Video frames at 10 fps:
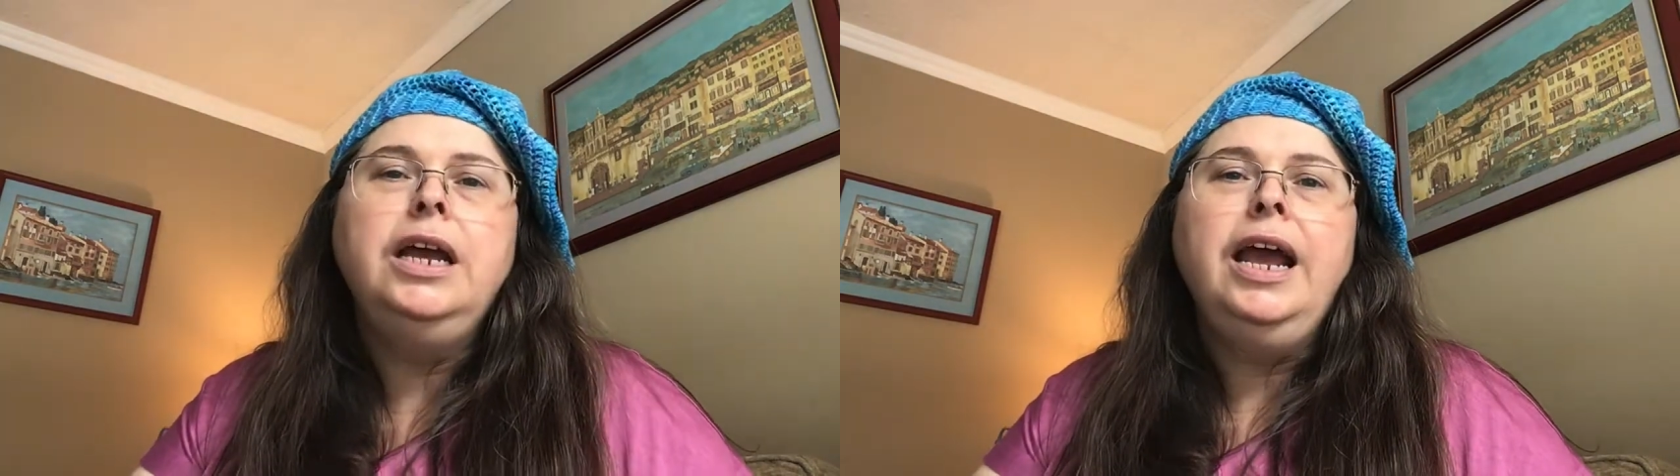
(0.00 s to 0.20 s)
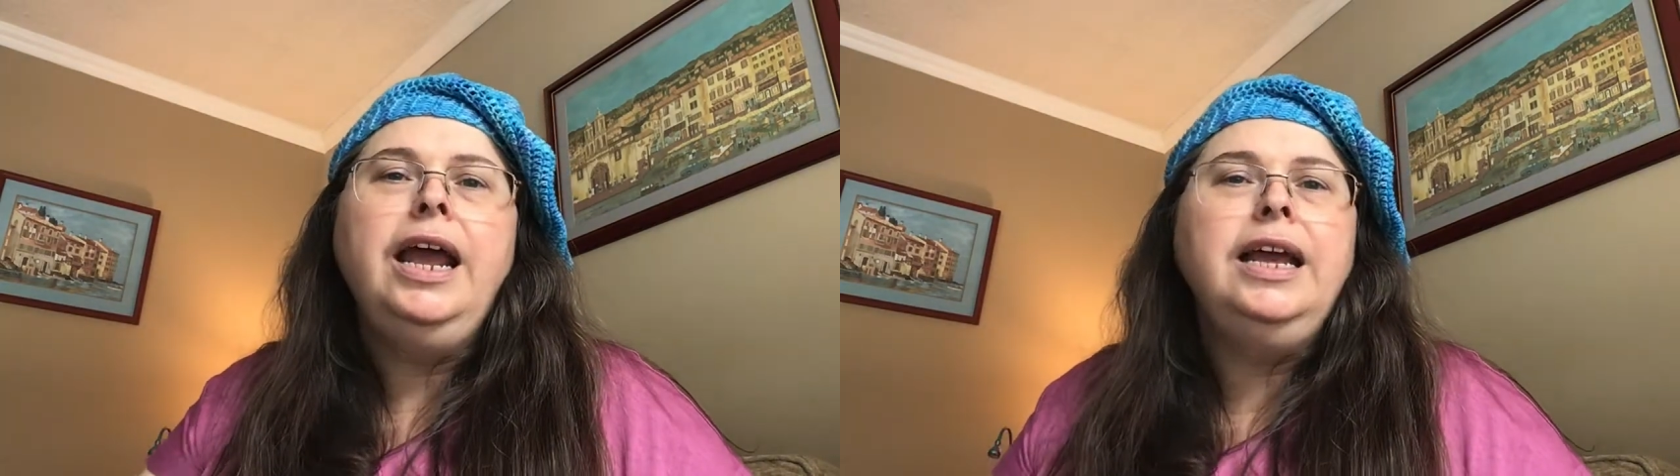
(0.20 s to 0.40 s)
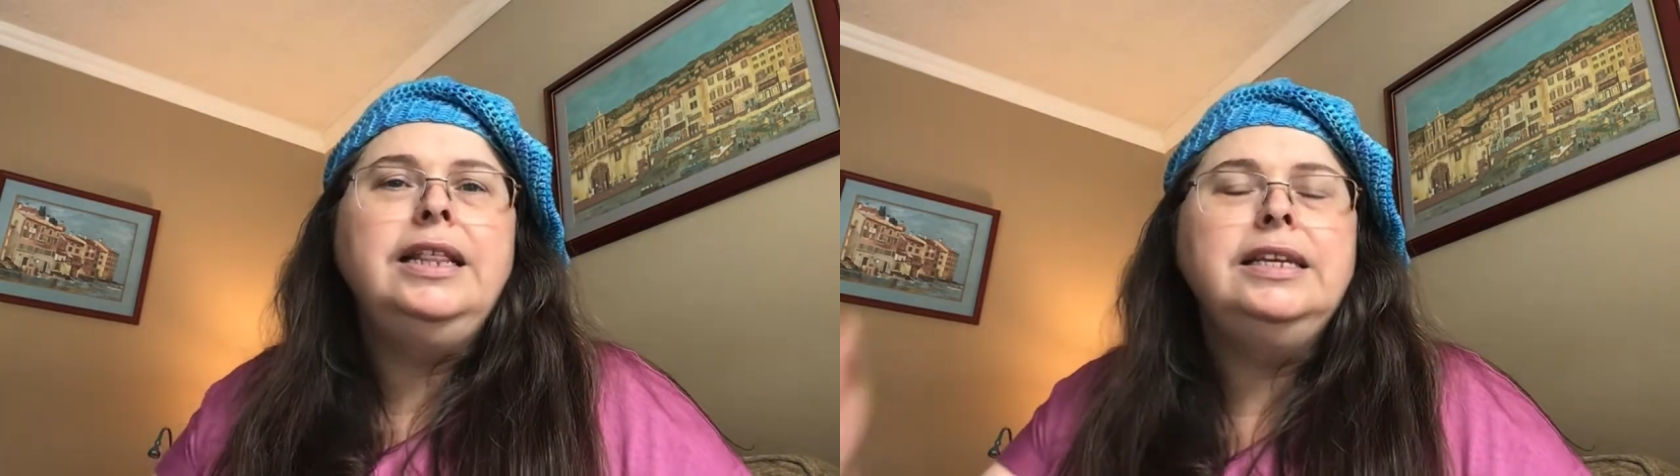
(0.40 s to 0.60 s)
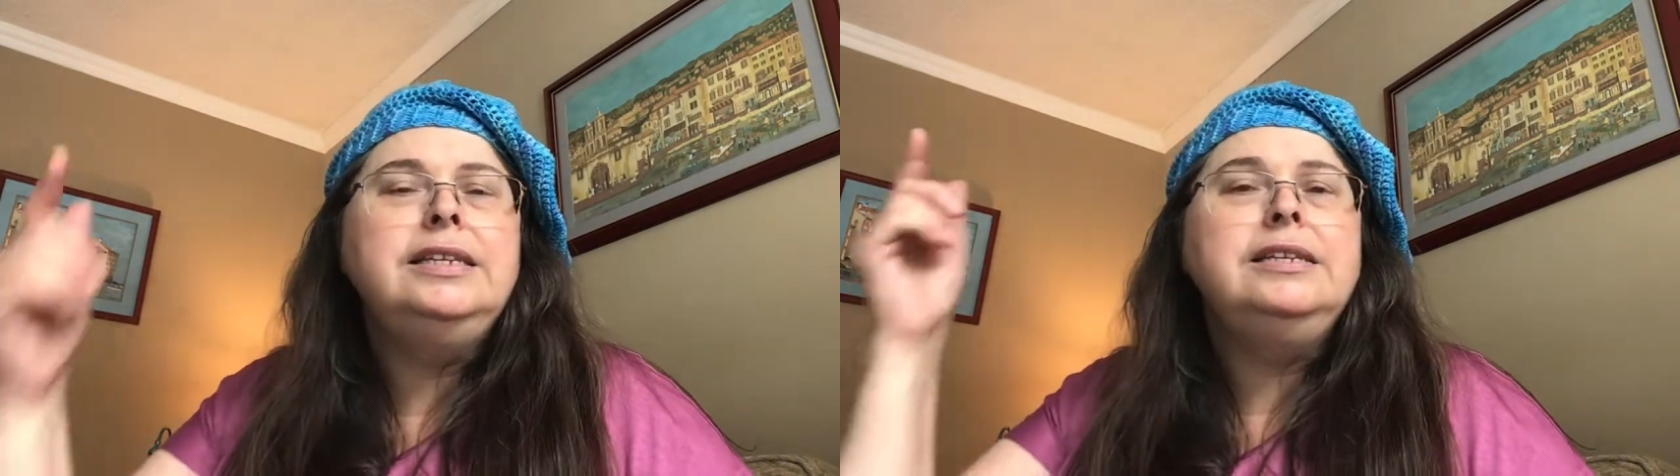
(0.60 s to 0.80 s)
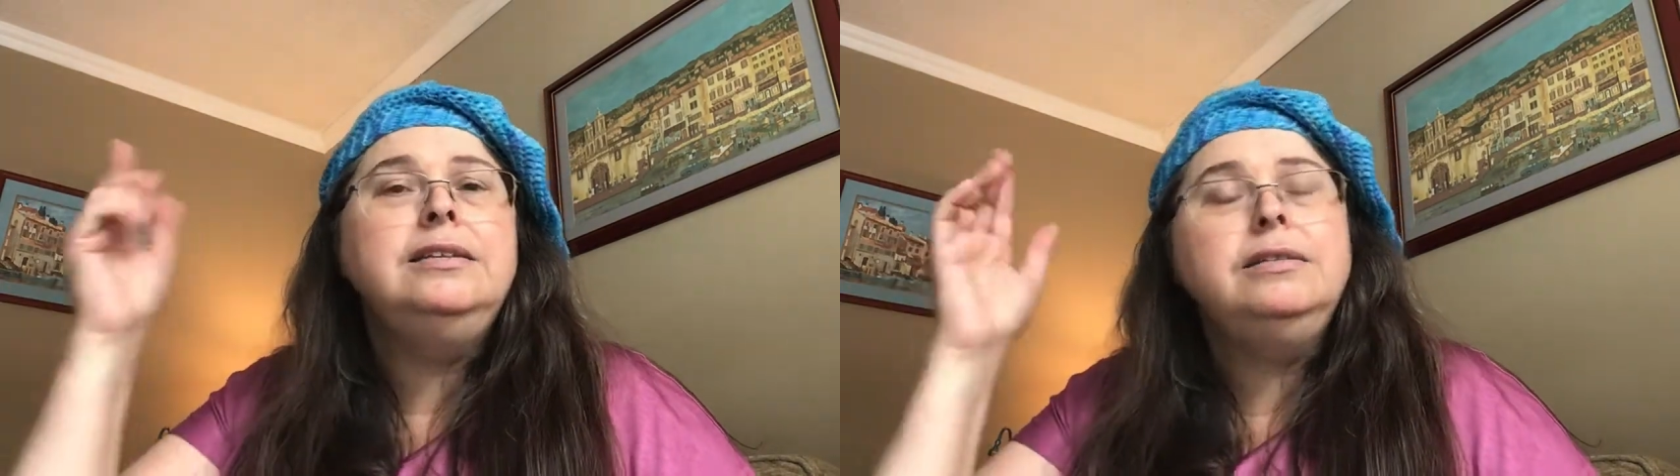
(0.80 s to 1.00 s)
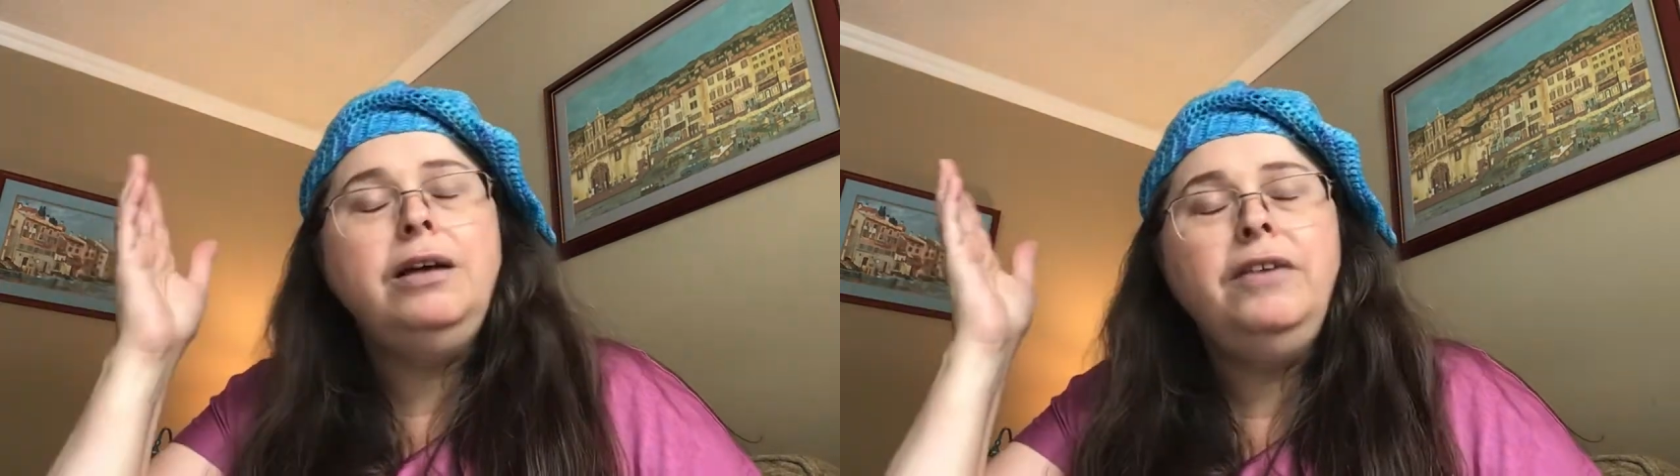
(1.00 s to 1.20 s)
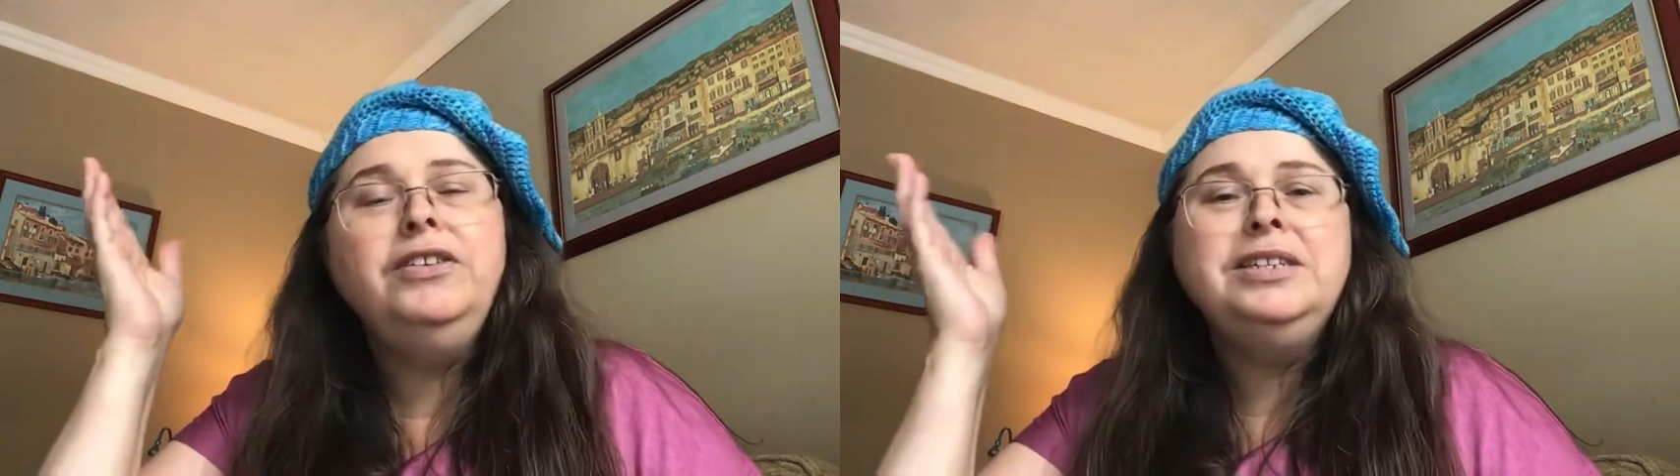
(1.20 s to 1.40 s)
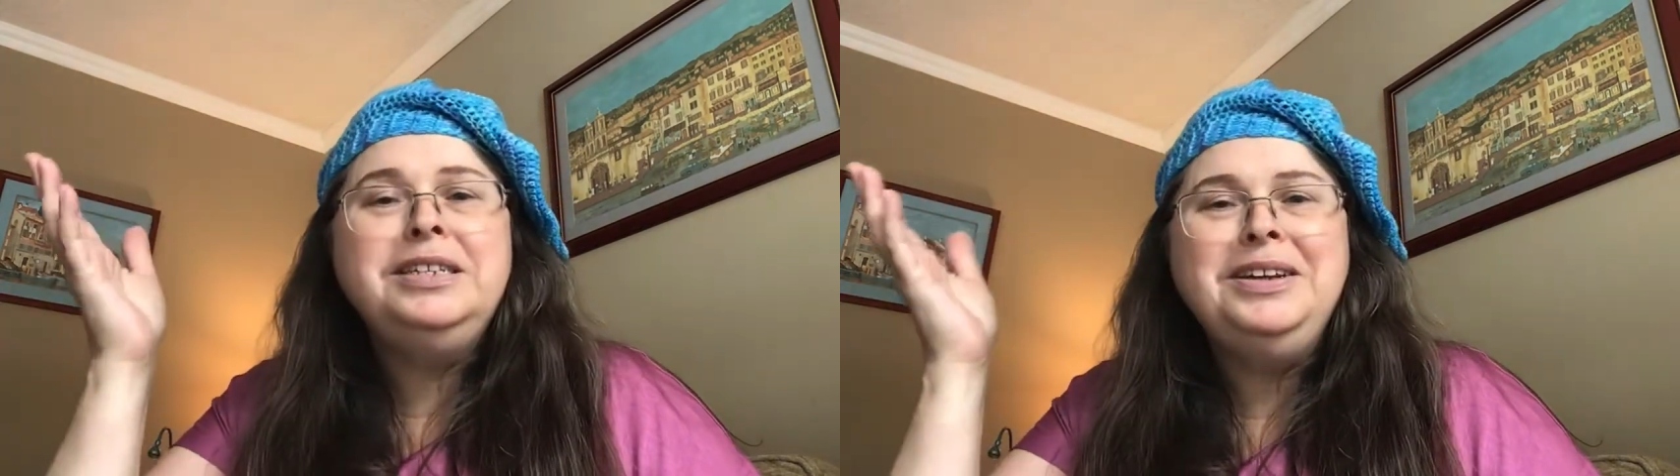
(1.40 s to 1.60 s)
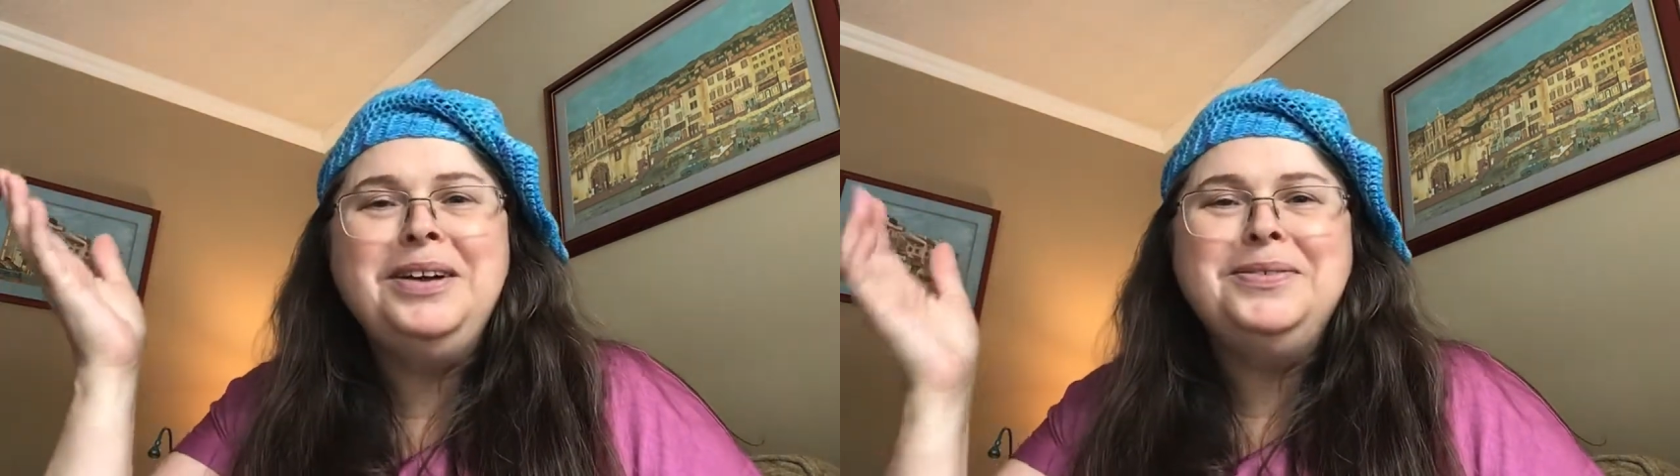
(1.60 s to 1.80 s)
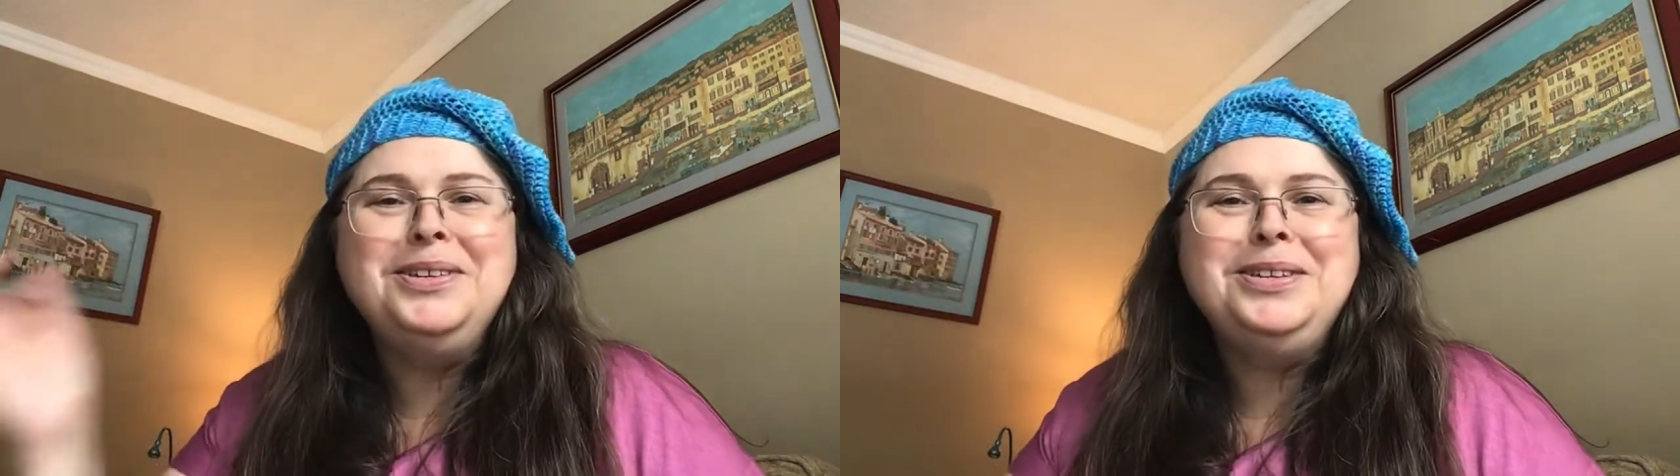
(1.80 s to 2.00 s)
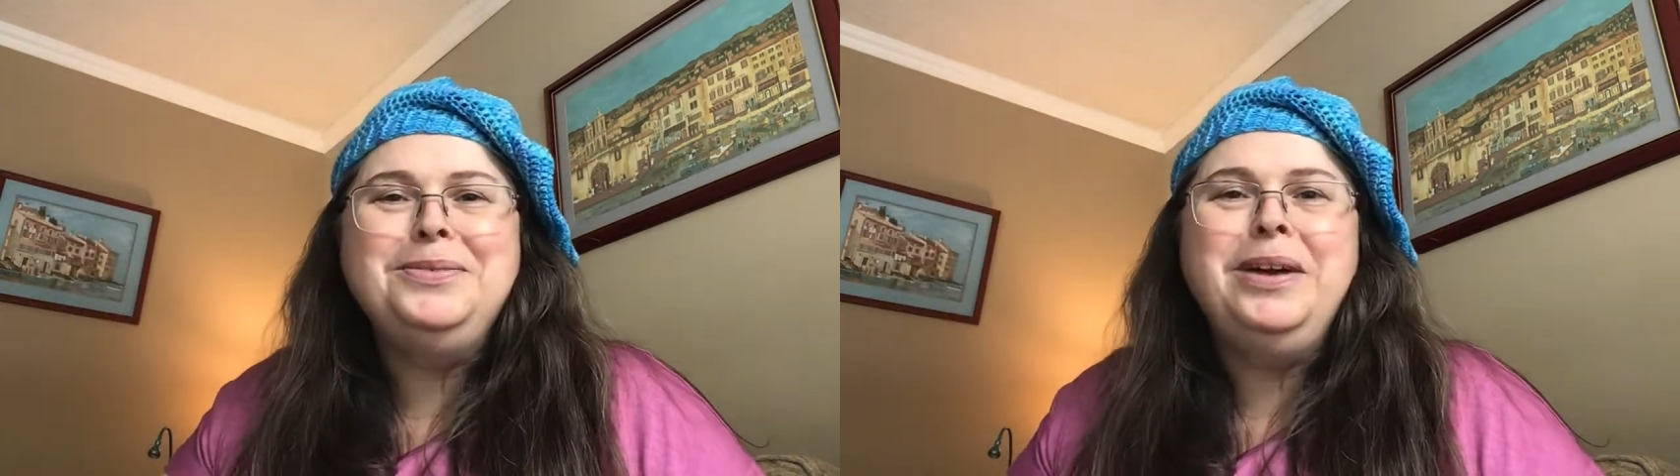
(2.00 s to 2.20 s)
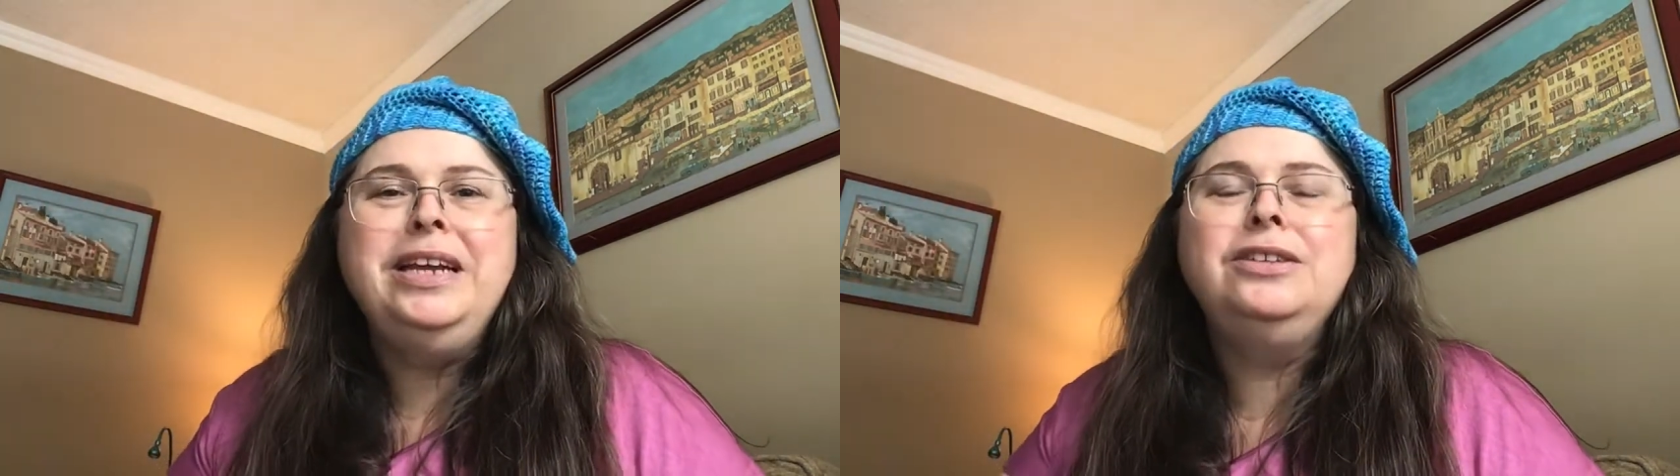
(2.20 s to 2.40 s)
And this is obviously not worsted weight,